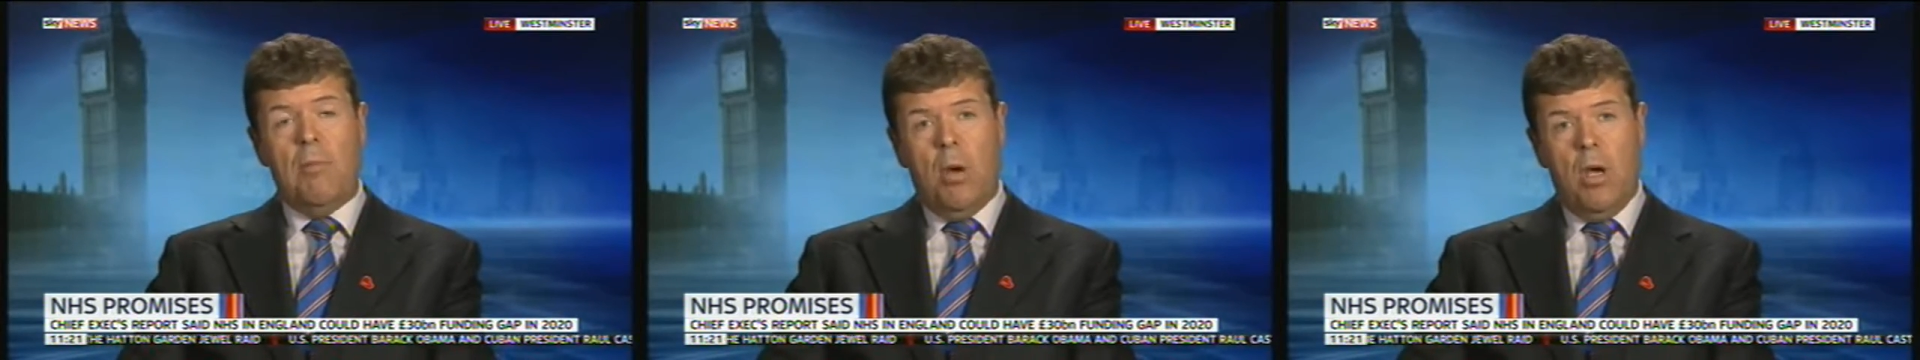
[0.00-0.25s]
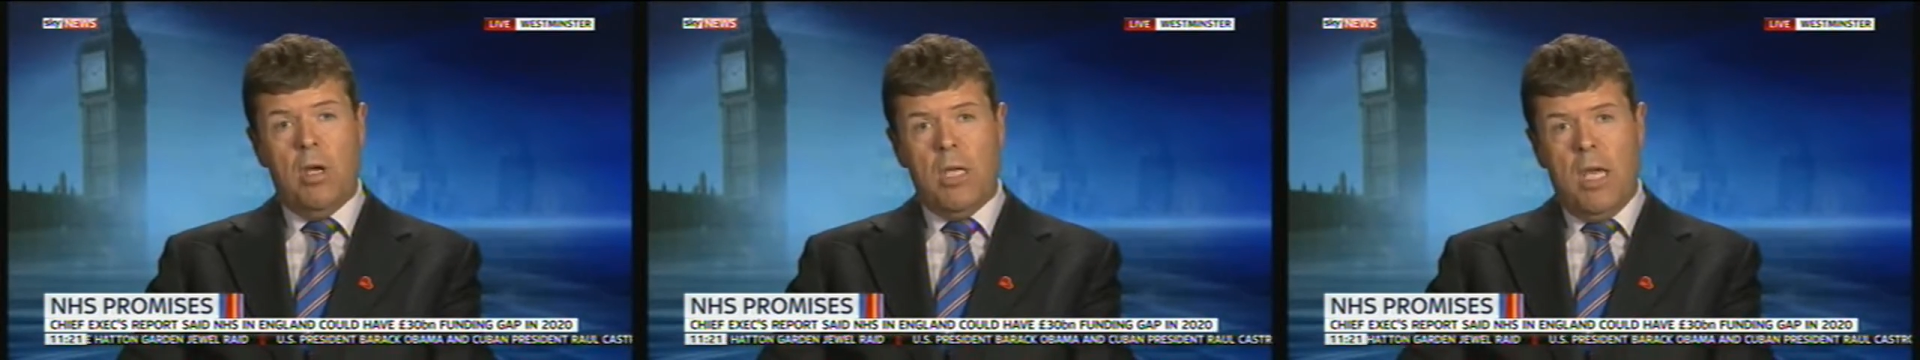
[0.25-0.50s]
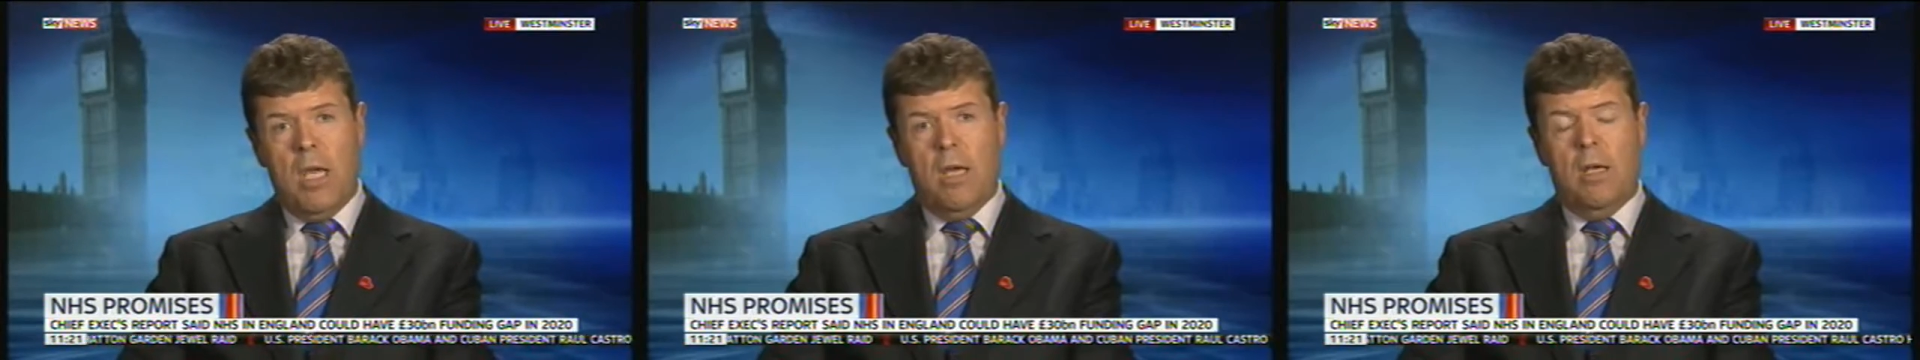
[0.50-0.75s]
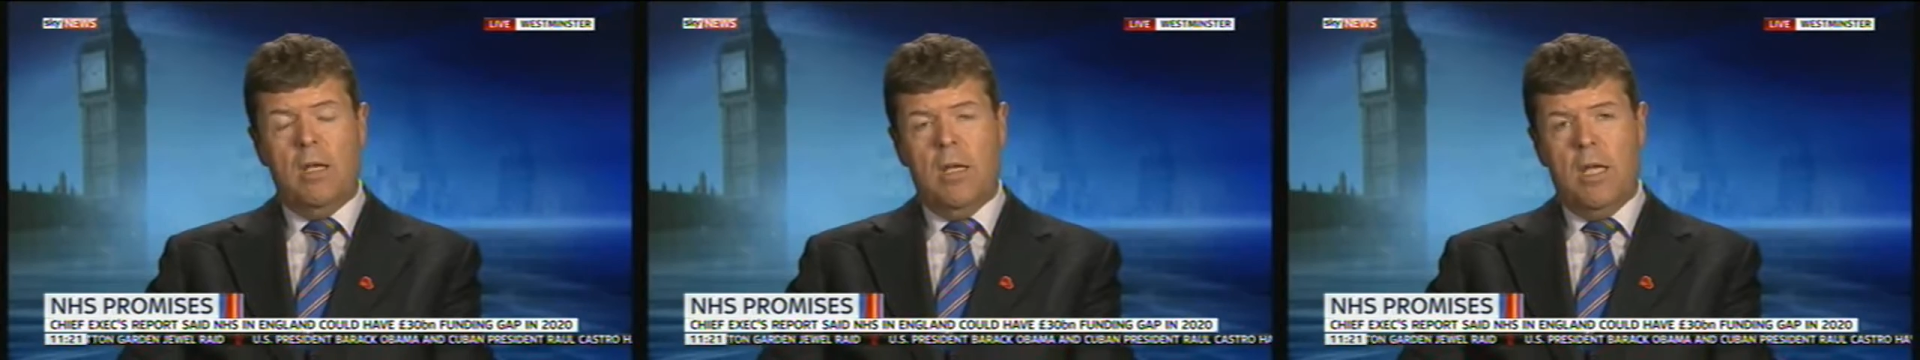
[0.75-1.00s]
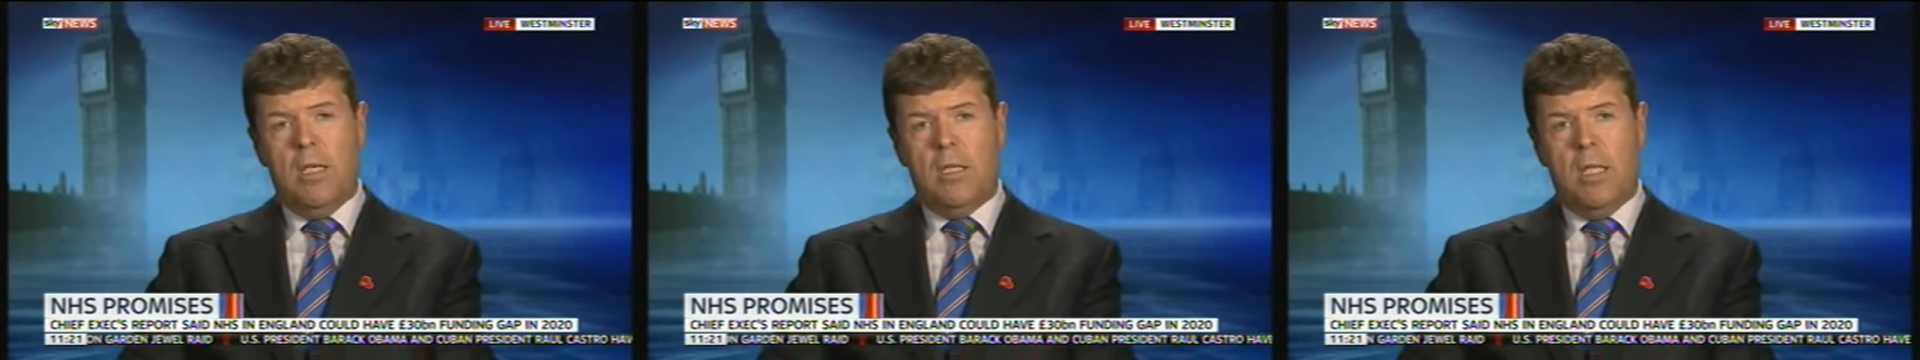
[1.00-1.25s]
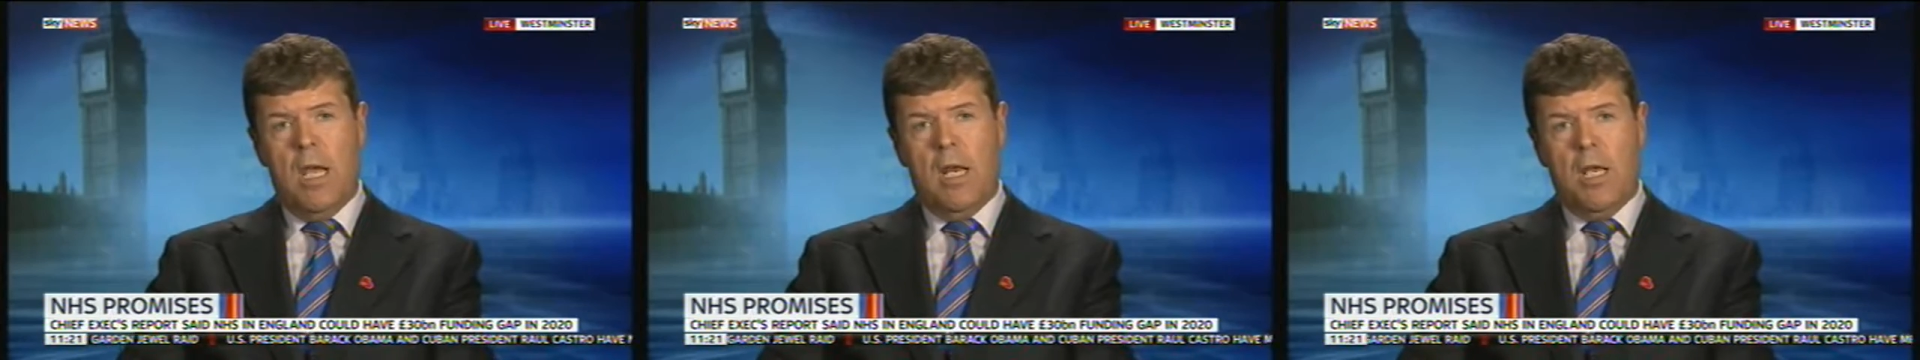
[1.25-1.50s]
per year into
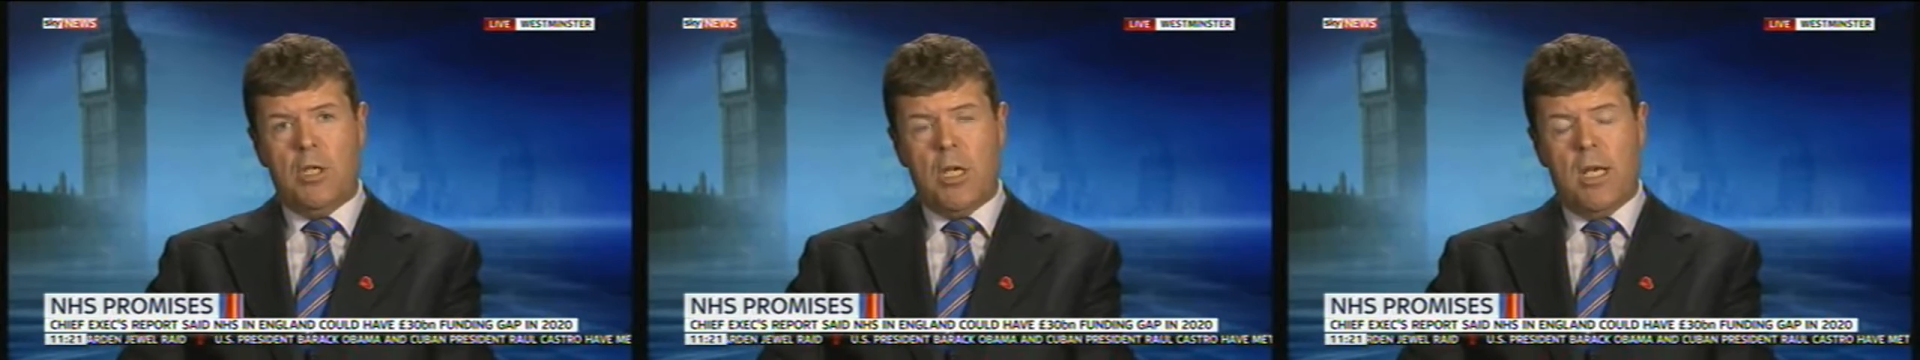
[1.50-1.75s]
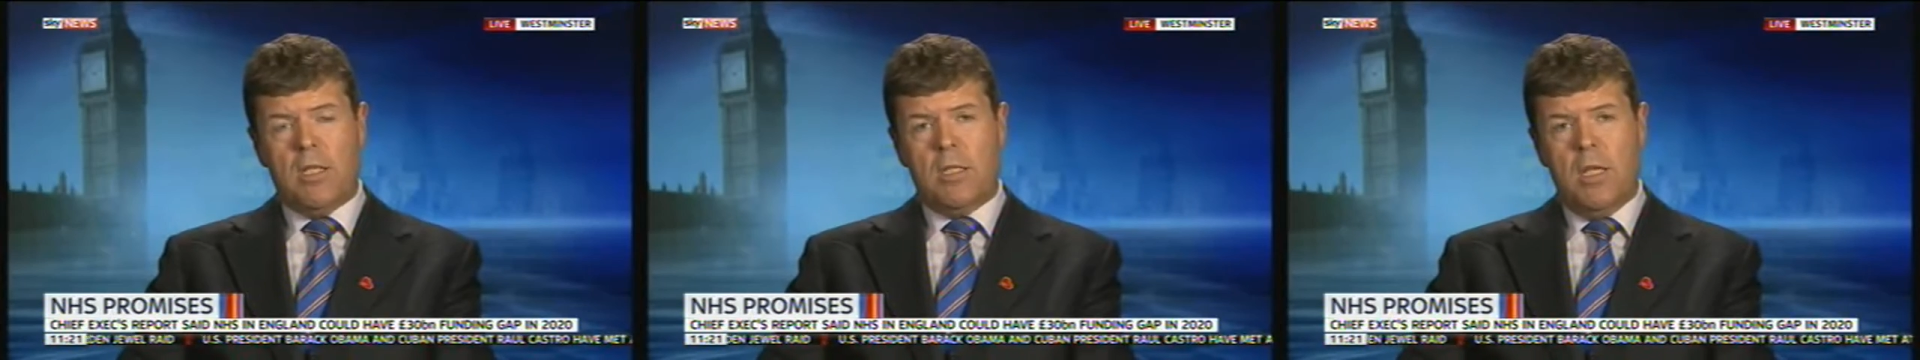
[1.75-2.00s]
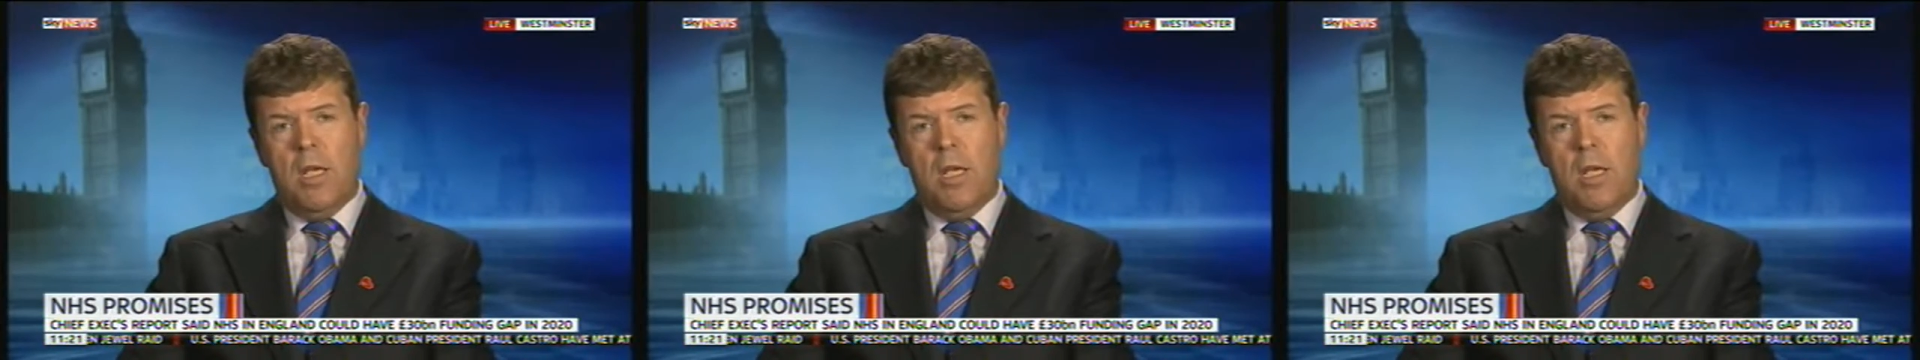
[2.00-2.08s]
the NHS.